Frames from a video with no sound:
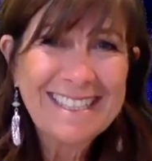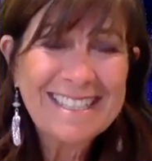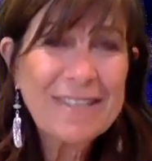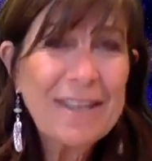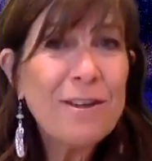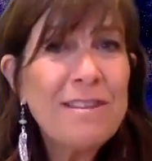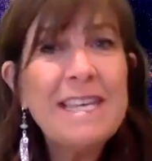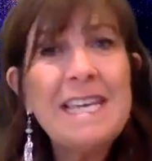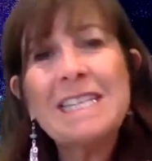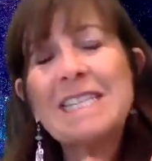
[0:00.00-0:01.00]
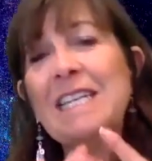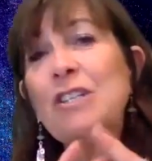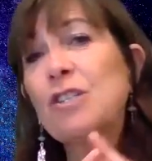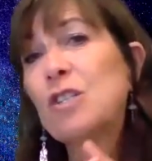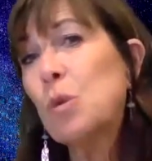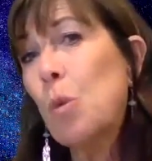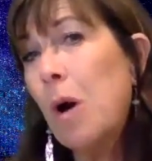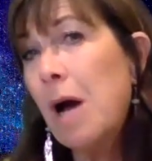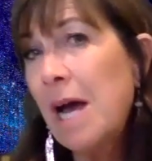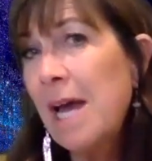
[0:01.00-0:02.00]
So everything is
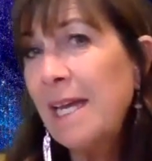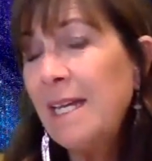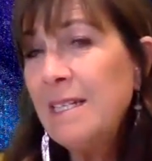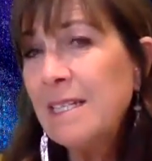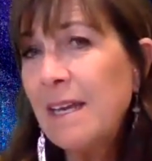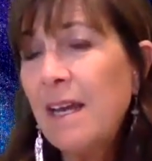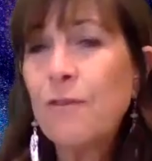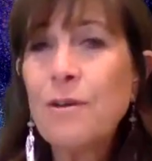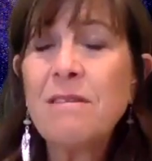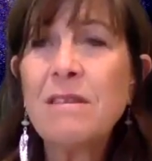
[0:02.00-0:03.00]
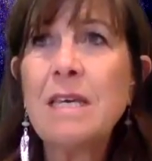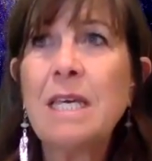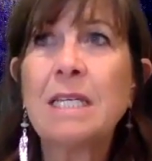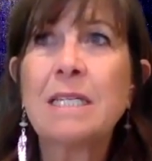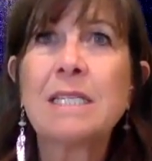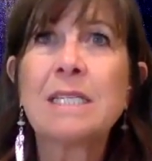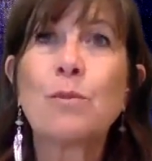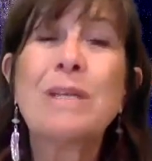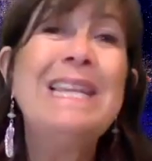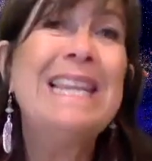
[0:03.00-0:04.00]
intertwined, everything is
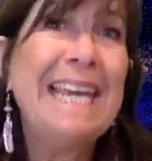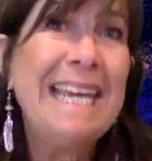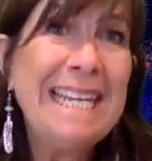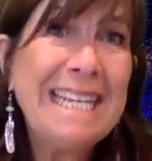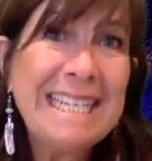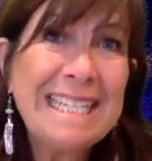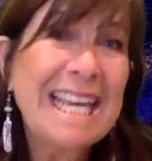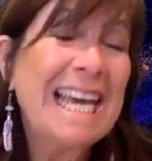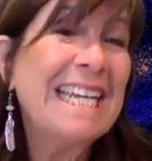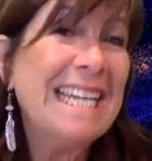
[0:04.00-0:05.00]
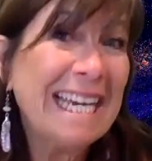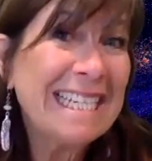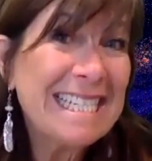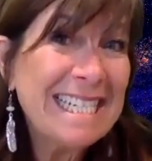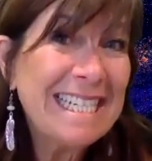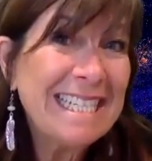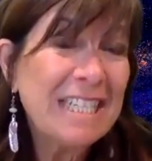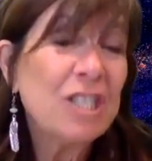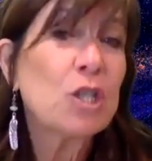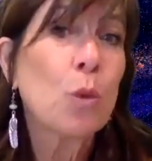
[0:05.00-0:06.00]
related, connected,
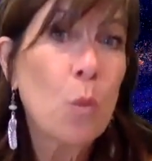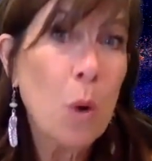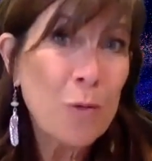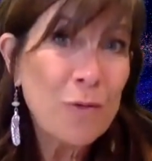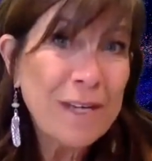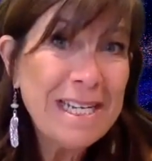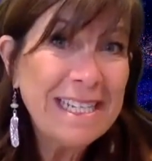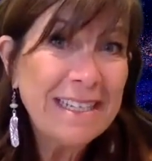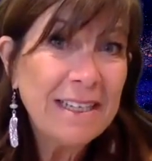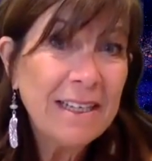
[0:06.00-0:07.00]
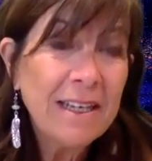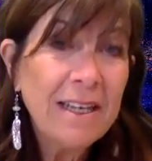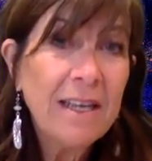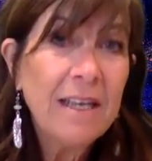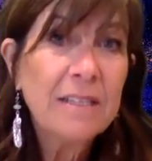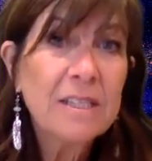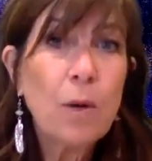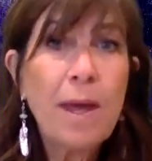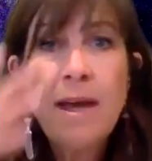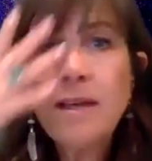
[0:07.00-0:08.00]
interwoven.
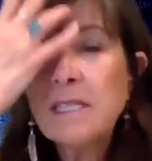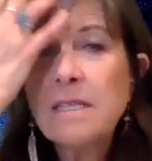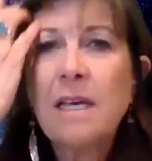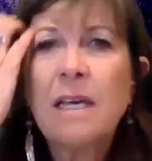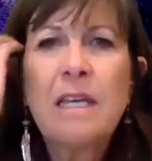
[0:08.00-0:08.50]
So as